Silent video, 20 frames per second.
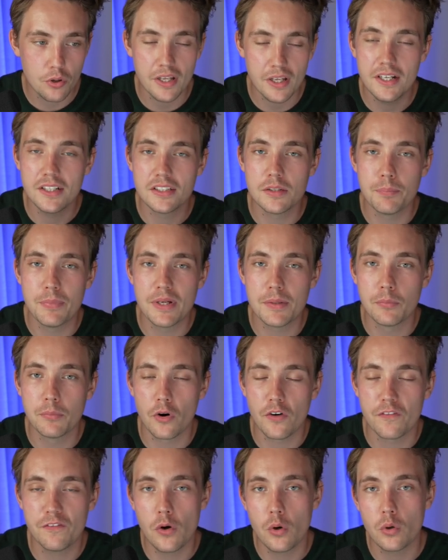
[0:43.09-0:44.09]
It is a bit more
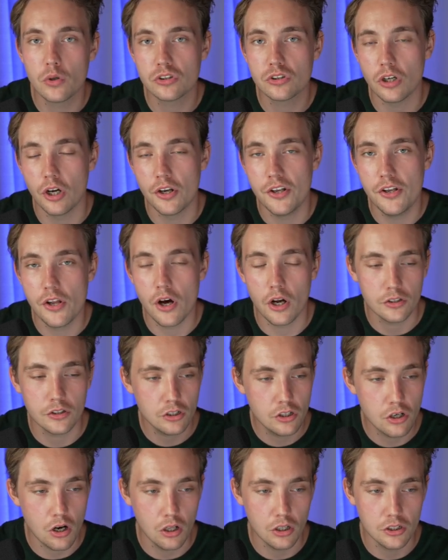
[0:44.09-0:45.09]
focused on
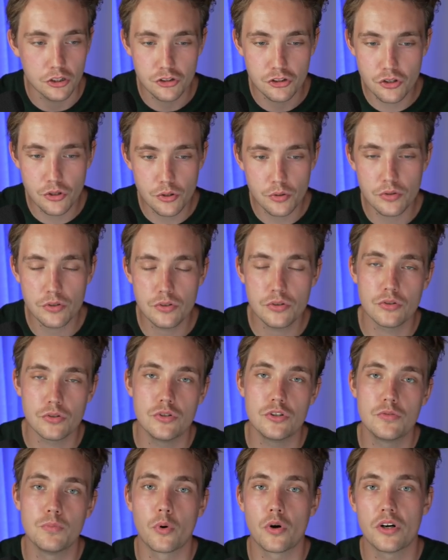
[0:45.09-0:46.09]
non-college students, so
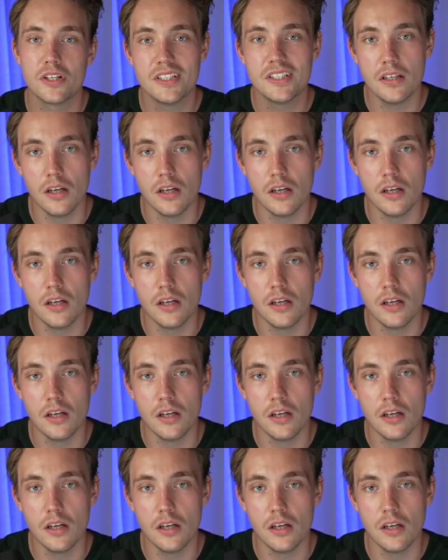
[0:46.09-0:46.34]
it's more